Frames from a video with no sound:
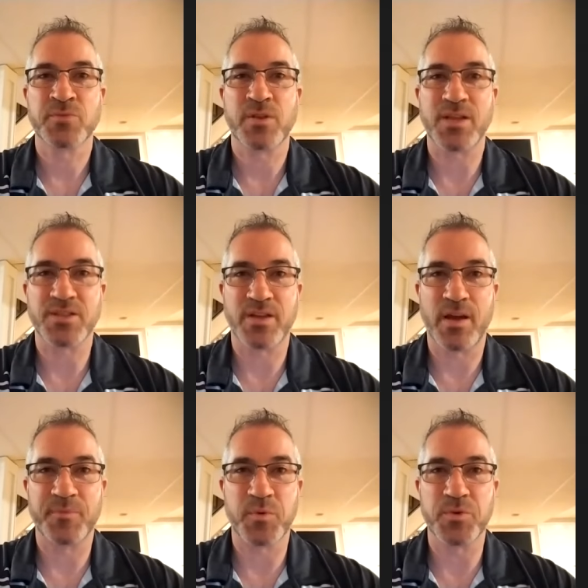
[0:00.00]
That's going to
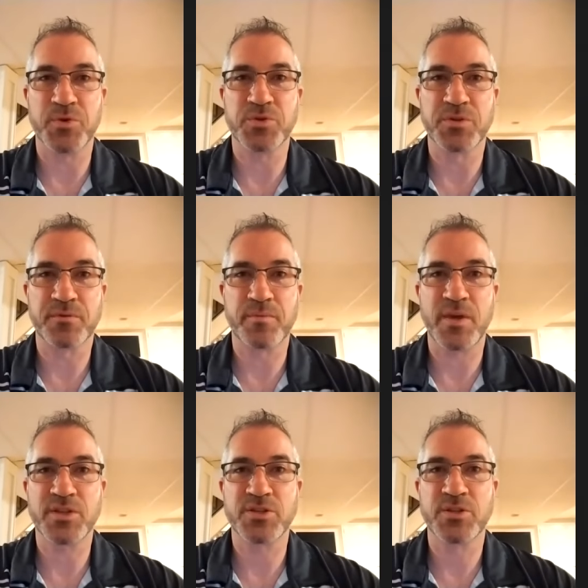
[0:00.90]
help to reduce
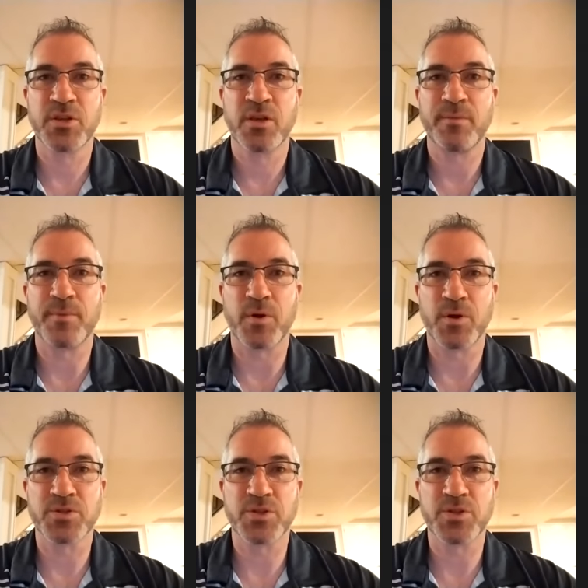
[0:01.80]
inflammation, but
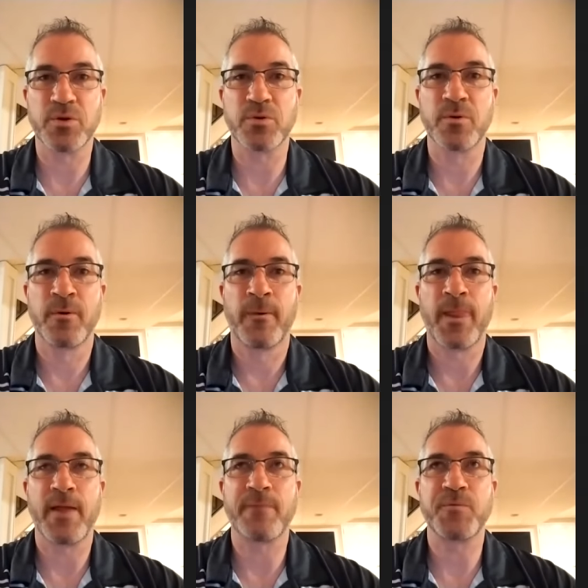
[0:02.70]
also
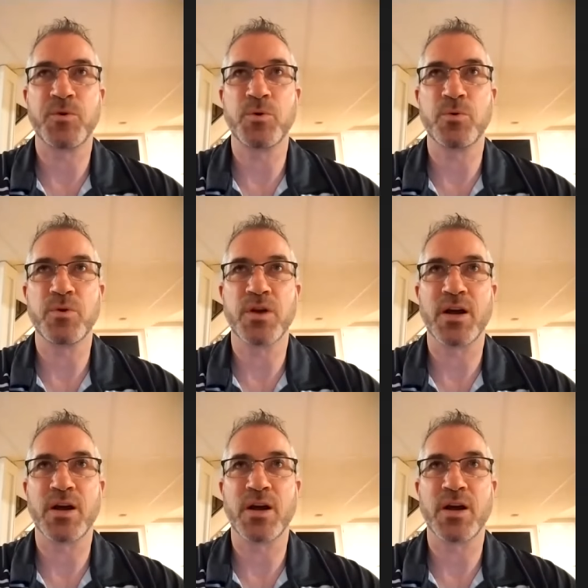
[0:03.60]
if you